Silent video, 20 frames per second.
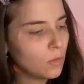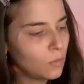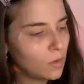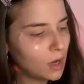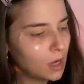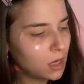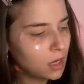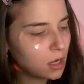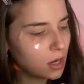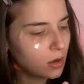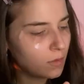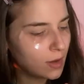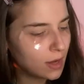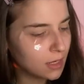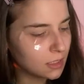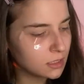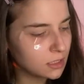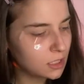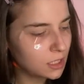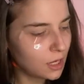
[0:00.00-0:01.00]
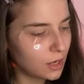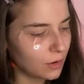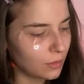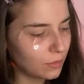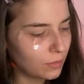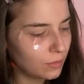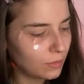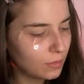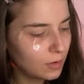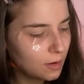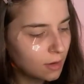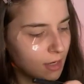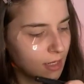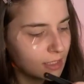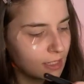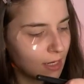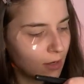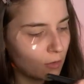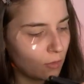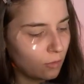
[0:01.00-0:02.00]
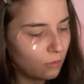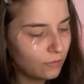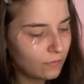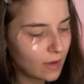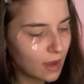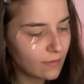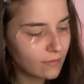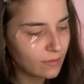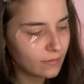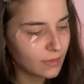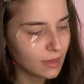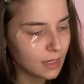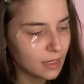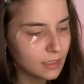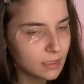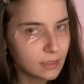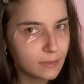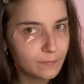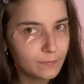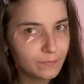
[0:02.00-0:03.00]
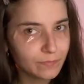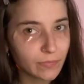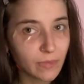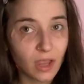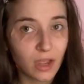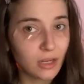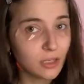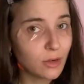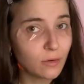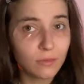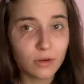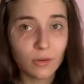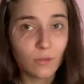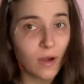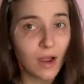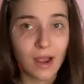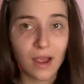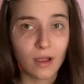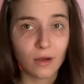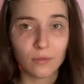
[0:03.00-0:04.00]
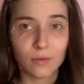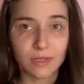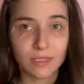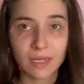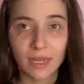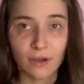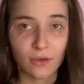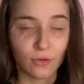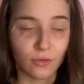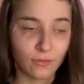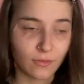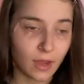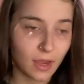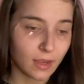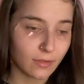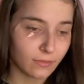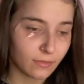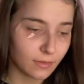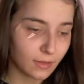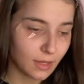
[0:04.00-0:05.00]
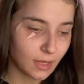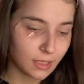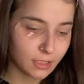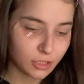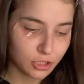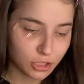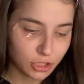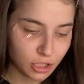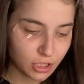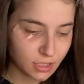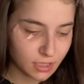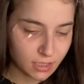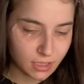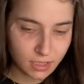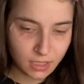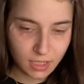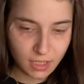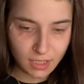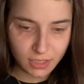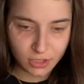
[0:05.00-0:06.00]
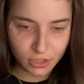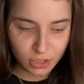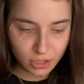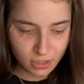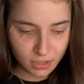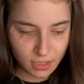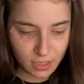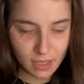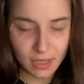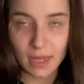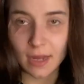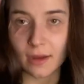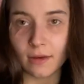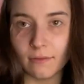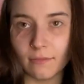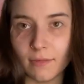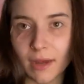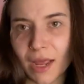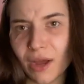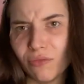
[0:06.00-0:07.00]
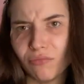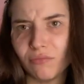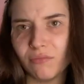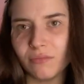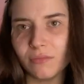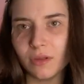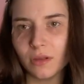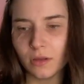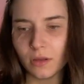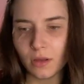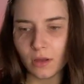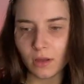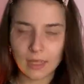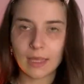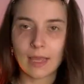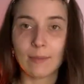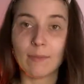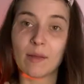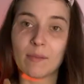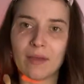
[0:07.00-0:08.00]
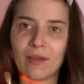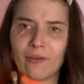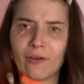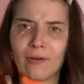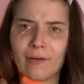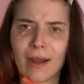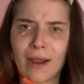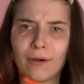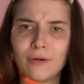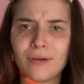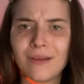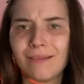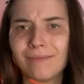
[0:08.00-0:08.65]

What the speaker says: We're gonna go in two. I'm gonna take all five of these. I don't know why I always take all five. It's just a thing now. Get my mirror out.